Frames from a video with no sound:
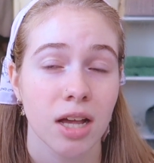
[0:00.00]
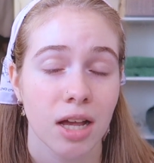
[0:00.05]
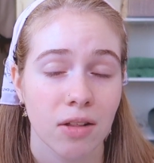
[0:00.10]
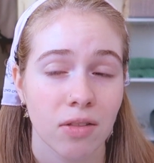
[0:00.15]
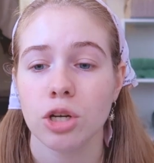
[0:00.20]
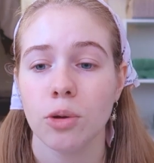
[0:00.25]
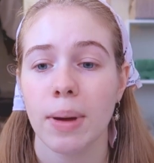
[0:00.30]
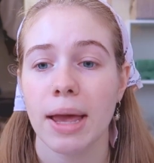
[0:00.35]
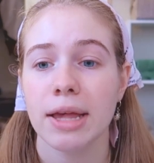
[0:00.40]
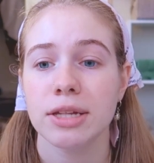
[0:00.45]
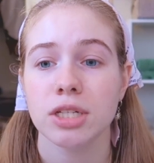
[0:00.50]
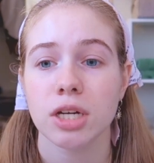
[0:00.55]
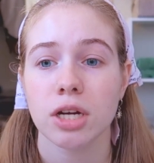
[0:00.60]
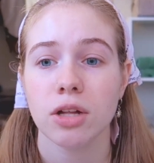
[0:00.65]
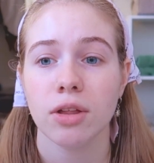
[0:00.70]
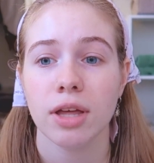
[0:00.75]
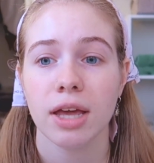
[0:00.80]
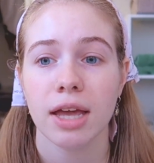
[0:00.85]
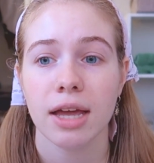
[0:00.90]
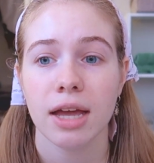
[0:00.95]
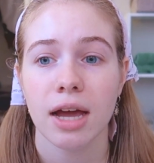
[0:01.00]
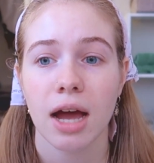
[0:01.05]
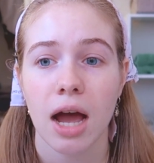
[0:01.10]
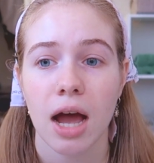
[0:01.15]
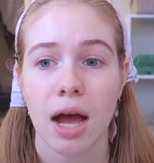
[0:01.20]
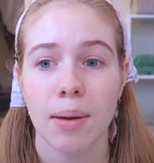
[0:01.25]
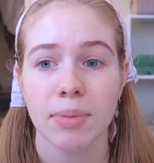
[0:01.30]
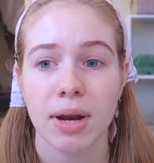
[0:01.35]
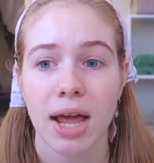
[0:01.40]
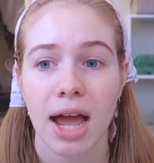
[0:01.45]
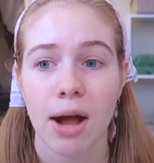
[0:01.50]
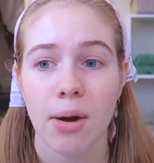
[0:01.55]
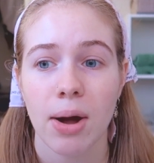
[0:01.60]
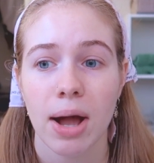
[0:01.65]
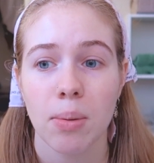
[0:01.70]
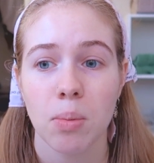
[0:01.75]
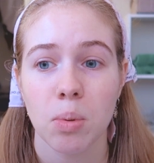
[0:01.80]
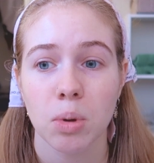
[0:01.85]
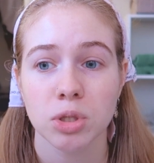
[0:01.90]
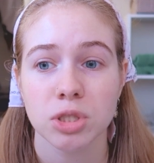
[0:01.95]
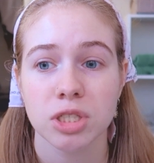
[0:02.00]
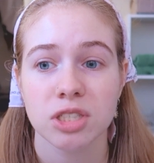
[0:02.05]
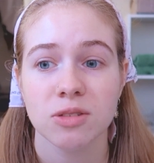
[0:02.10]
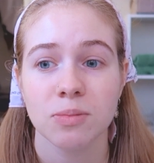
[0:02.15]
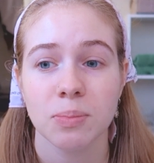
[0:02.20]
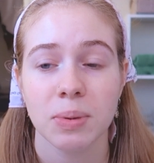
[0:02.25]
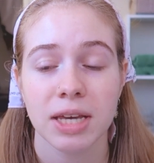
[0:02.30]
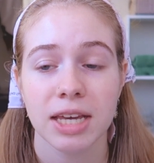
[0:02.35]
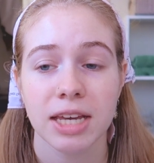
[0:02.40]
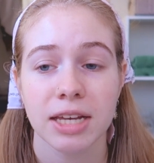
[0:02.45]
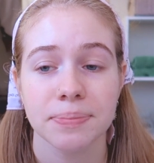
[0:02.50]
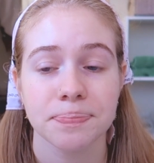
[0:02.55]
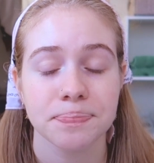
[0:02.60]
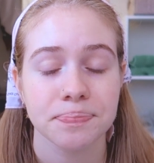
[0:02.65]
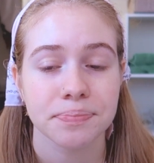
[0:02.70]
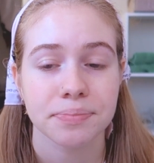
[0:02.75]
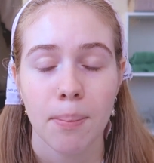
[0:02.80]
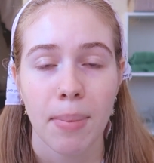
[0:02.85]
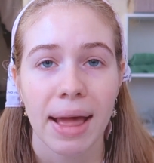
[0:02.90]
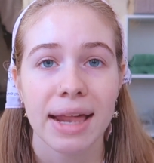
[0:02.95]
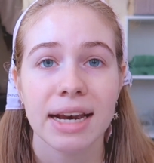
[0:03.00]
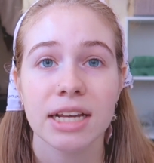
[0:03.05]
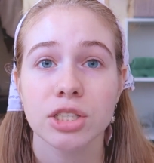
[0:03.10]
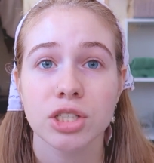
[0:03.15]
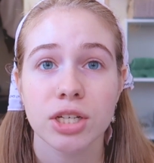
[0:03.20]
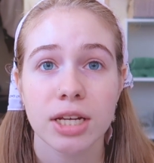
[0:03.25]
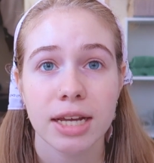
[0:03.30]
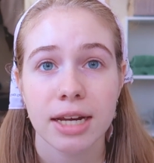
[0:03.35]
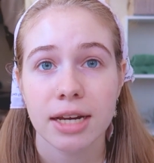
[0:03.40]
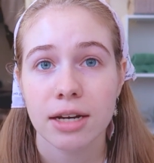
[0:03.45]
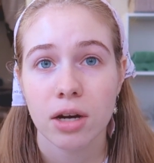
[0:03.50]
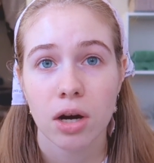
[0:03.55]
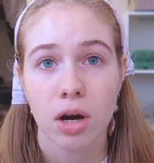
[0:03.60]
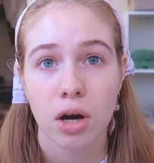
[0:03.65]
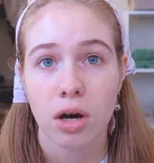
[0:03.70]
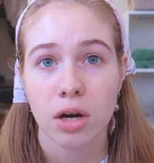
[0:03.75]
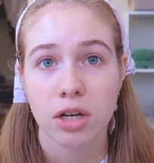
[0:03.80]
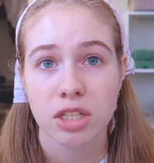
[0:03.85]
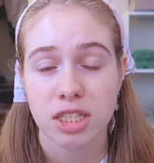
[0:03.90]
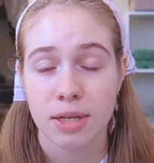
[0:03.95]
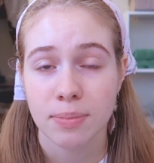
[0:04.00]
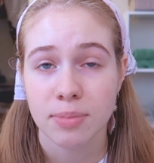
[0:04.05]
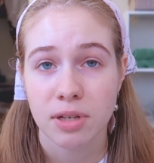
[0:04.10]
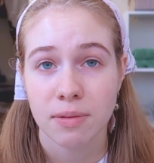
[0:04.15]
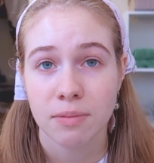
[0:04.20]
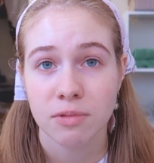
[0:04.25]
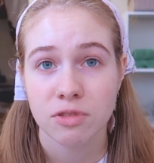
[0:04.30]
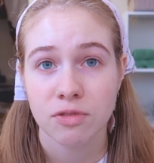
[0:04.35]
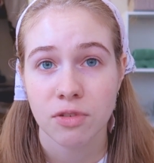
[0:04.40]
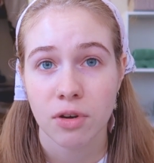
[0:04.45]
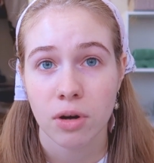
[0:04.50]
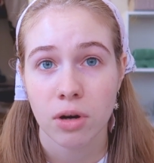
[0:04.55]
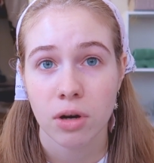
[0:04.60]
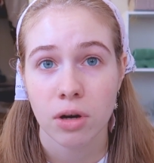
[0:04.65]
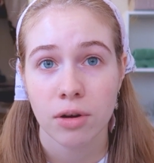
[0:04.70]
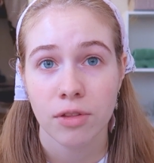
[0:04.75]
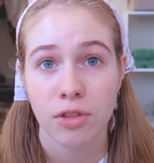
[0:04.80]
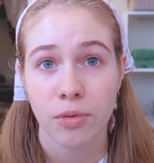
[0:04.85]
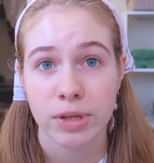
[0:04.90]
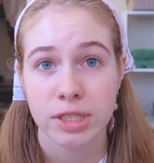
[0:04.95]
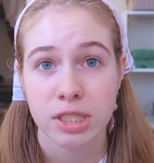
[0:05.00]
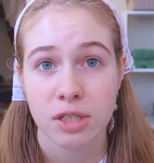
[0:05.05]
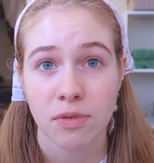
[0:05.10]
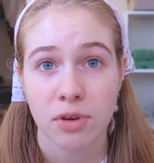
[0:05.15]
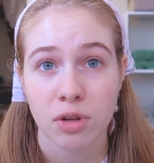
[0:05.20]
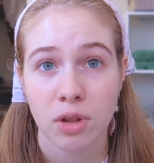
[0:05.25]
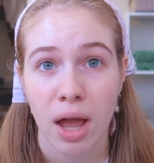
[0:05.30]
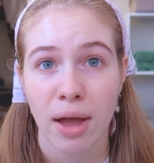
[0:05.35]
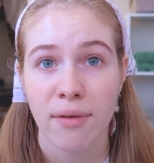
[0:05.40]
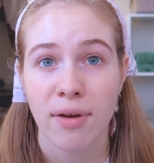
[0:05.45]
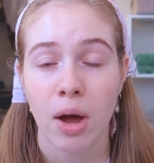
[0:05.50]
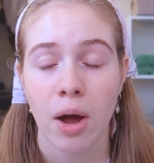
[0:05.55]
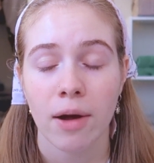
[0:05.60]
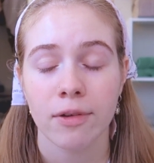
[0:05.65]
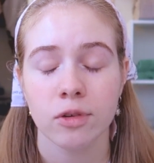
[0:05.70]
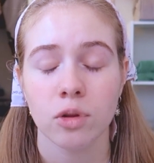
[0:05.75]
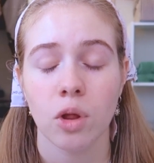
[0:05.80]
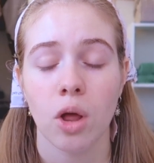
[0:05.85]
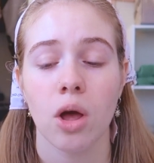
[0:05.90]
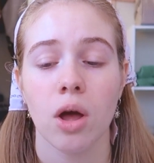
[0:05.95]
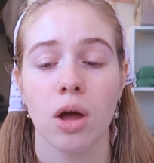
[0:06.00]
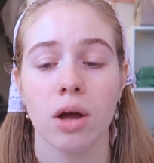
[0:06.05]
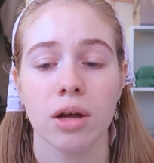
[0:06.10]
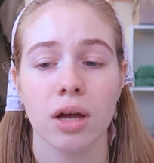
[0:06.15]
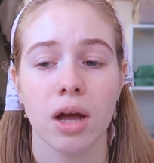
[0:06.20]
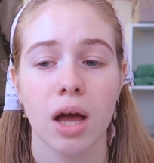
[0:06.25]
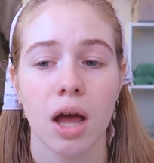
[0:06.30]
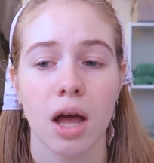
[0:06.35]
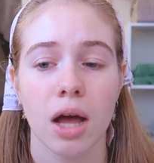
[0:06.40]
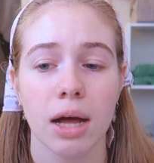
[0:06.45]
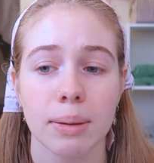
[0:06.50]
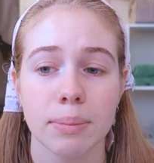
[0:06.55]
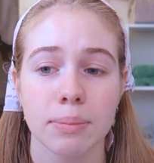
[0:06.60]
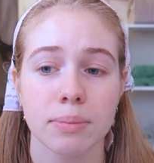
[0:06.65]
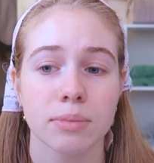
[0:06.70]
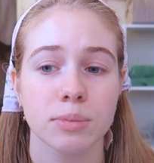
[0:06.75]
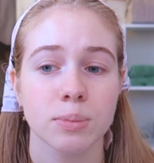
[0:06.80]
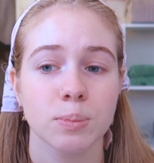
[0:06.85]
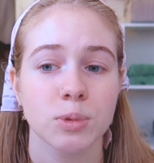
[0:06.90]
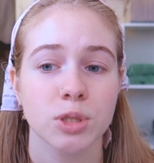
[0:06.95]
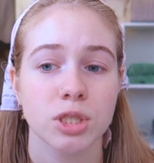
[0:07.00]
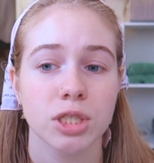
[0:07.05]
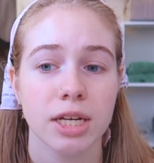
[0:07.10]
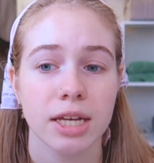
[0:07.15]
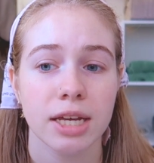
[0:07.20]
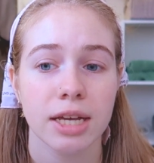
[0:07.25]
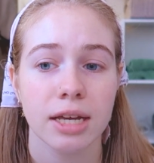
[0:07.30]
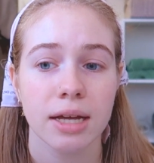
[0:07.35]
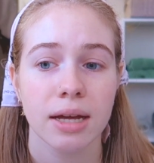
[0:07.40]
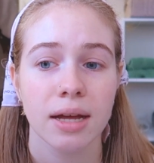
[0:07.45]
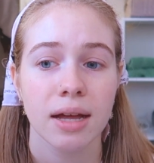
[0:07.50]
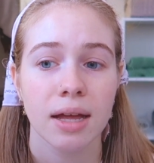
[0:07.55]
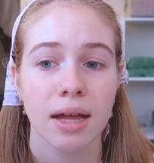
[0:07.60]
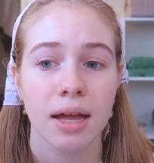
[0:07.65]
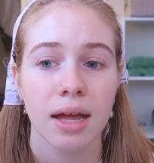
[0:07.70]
So basically now I will just be managing her symptoms for the rest of her life, however long she